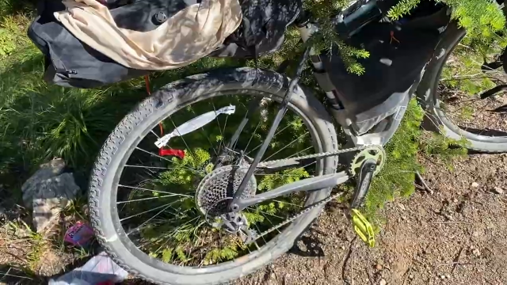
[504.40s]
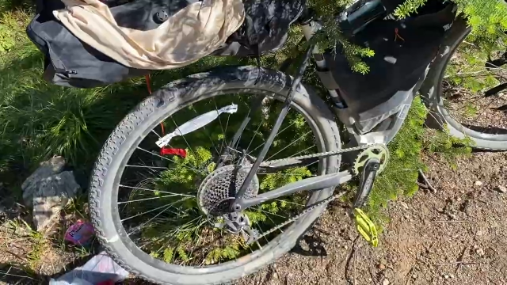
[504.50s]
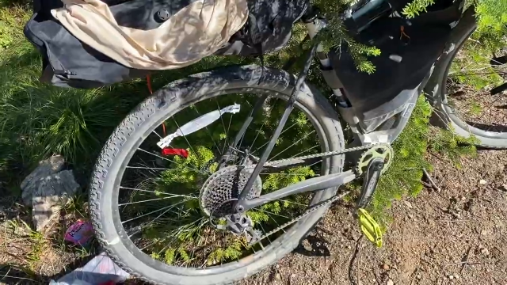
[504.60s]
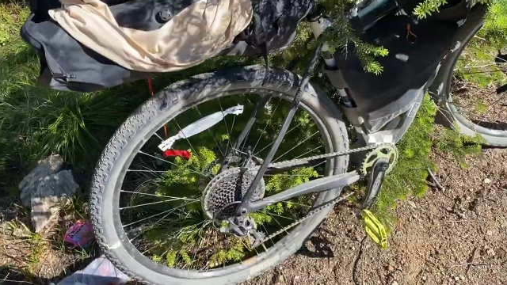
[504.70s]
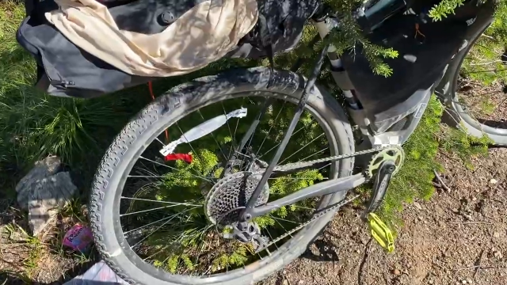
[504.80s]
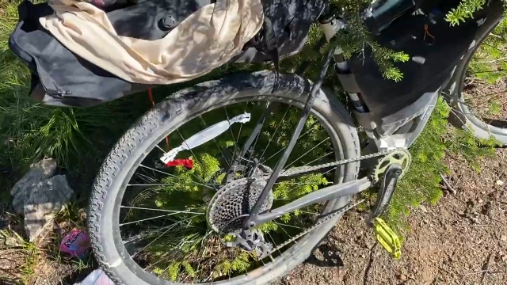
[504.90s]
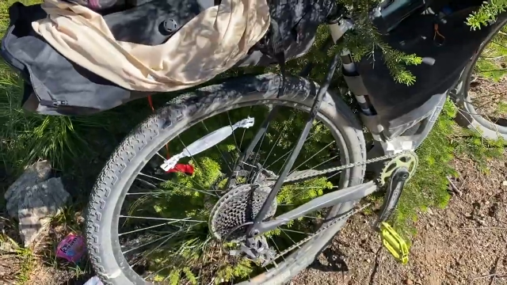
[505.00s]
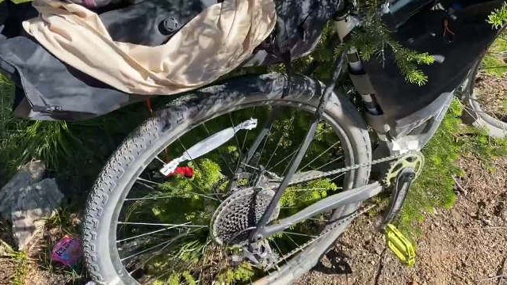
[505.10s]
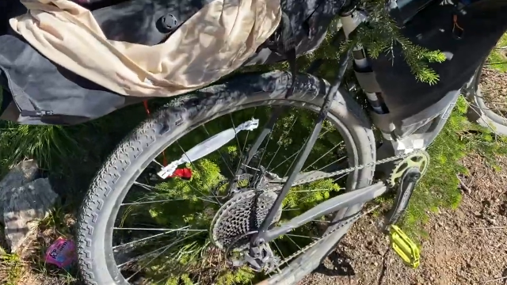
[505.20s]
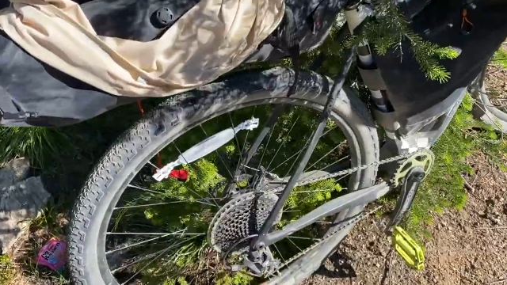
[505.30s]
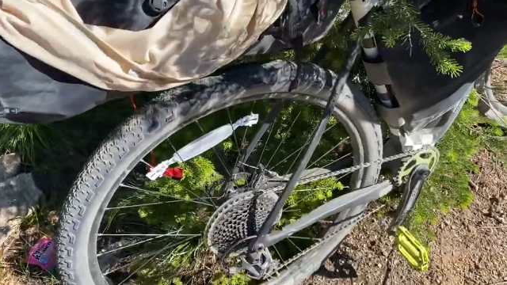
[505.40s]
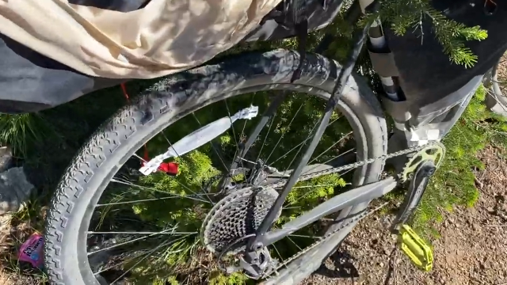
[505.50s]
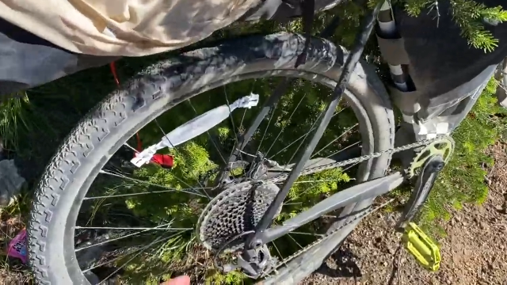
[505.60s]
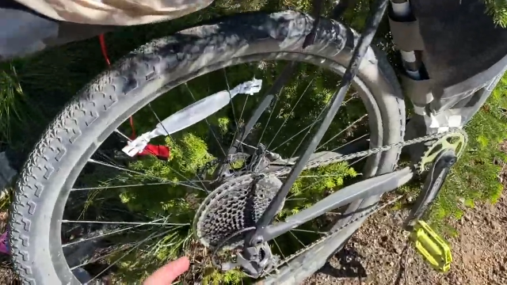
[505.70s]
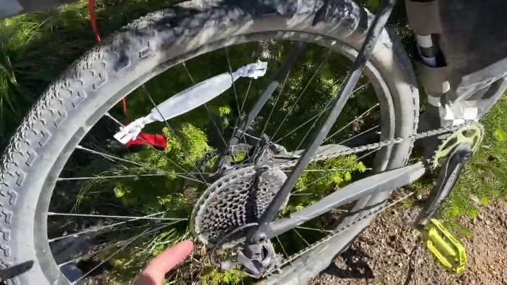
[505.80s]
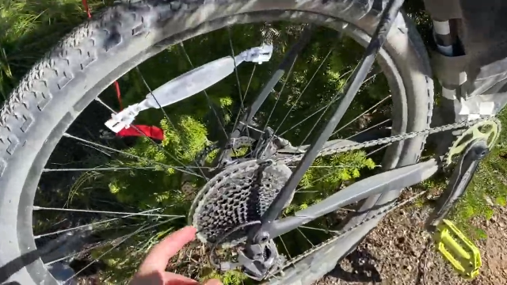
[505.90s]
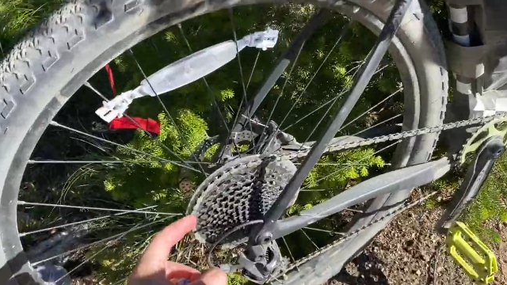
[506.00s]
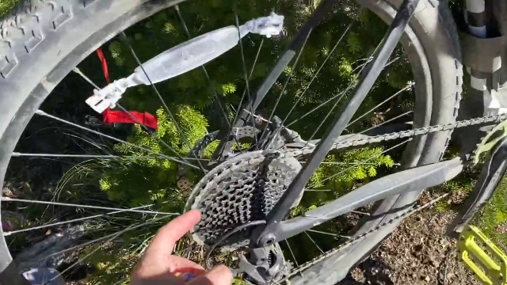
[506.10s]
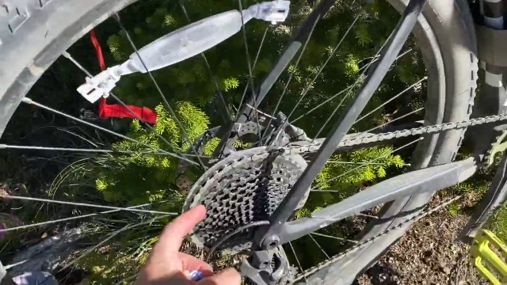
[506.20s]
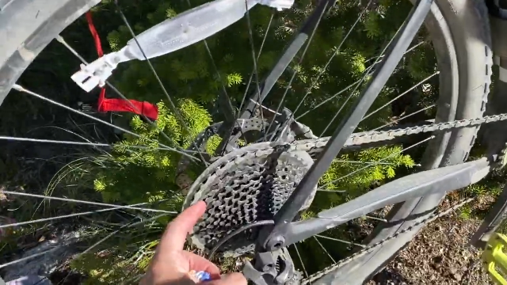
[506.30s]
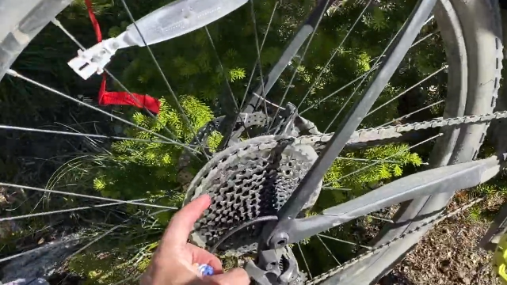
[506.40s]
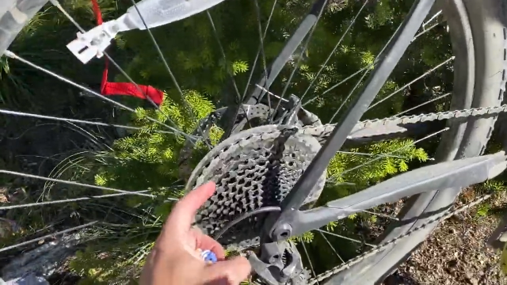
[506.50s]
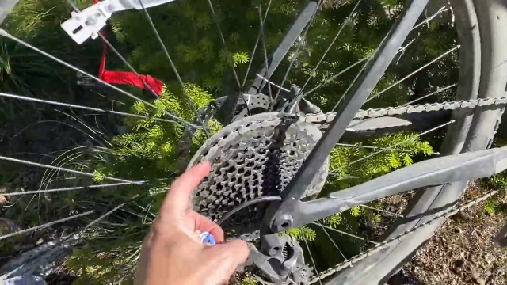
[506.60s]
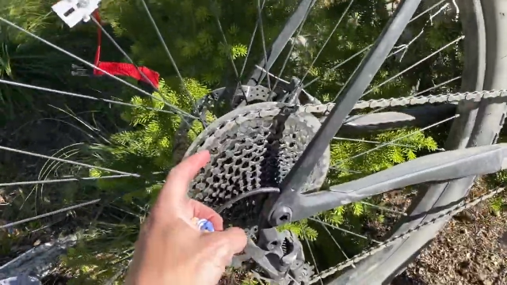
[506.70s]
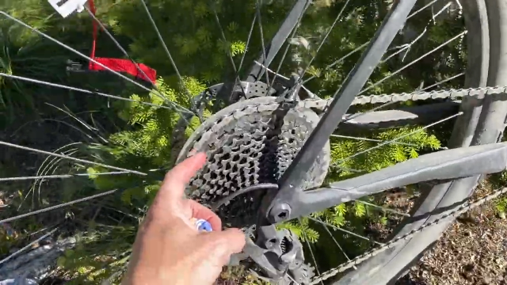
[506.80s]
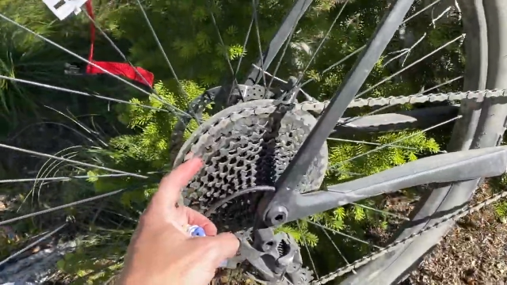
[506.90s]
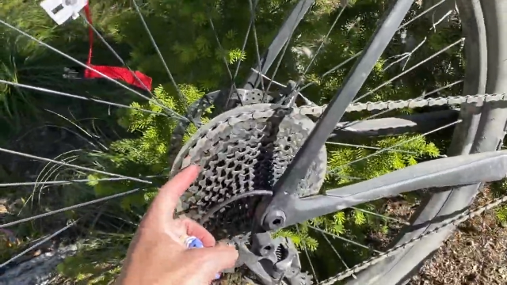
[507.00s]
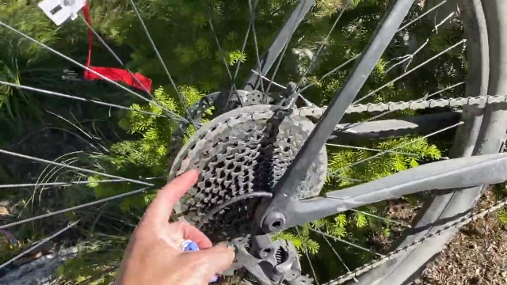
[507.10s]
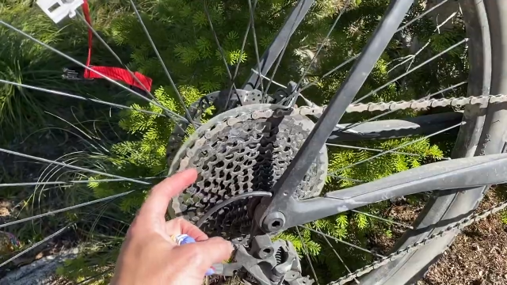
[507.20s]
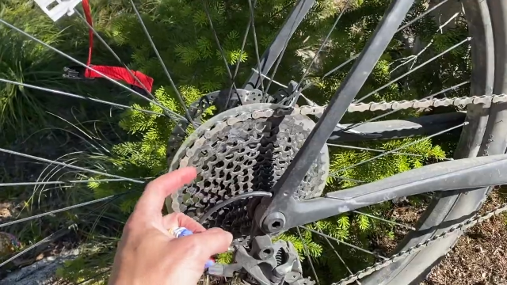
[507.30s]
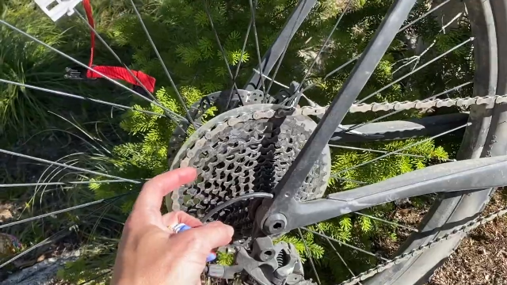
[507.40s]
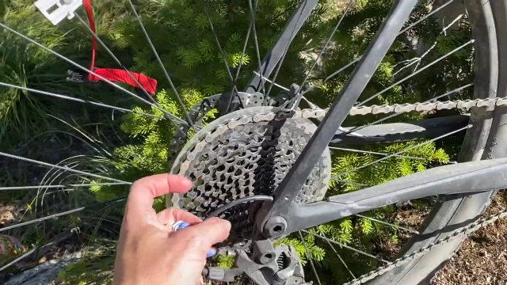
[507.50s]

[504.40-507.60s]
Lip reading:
(no speaker visible)